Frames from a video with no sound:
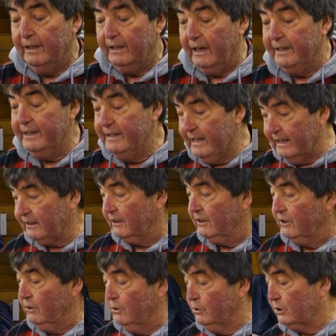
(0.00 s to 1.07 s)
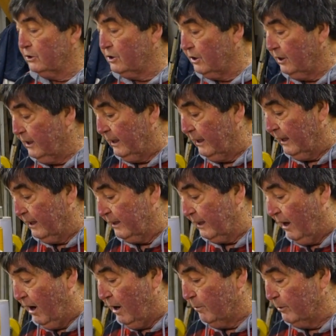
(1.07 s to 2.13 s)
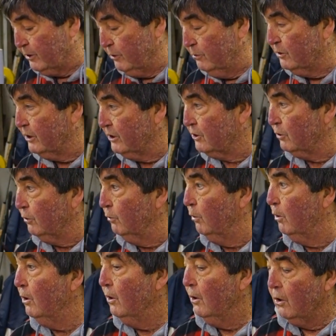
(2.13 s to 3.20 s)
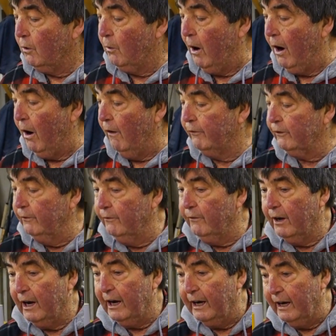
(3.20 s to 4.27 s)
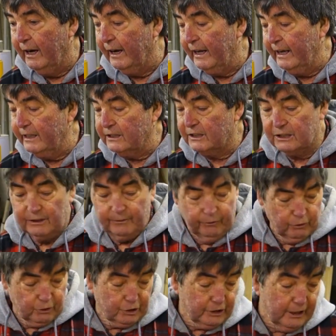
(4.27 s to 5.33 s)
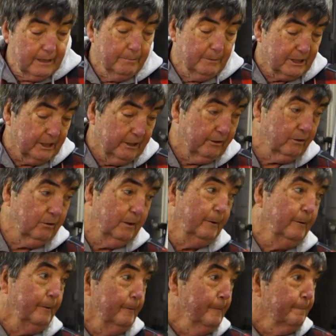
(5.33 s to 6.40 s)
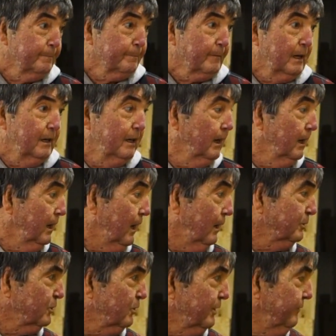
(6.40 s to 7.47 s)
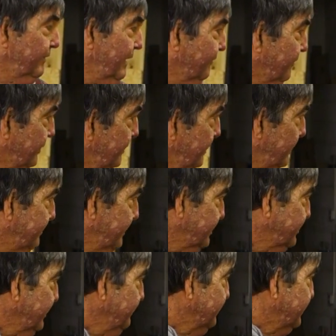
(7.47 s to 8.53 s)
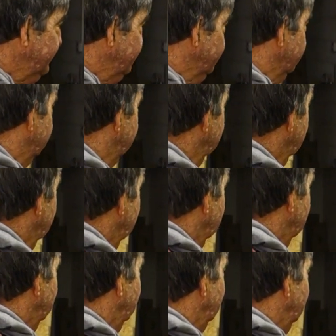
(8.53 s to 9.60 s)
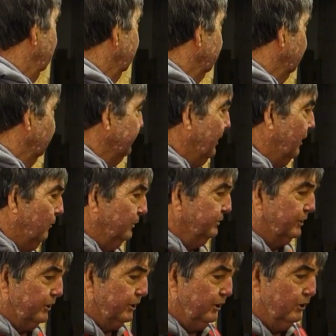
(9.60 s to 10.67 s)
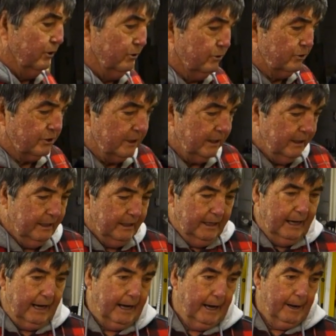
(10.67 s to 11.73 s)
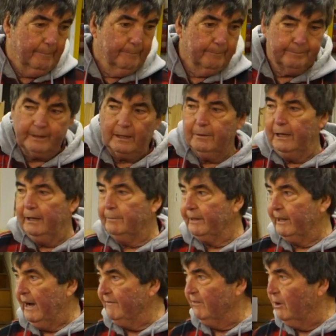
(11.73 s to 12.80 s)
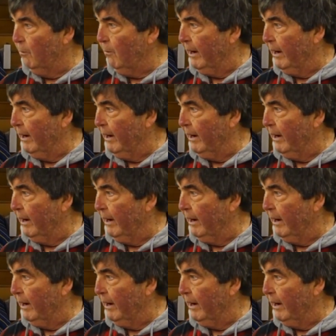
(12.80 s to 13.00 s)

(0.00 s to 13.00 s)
Another use that I would use this tool quite often is for sheet material. I was looking around for a bit of sheet material earlier on that I wanted to use, but I haven't got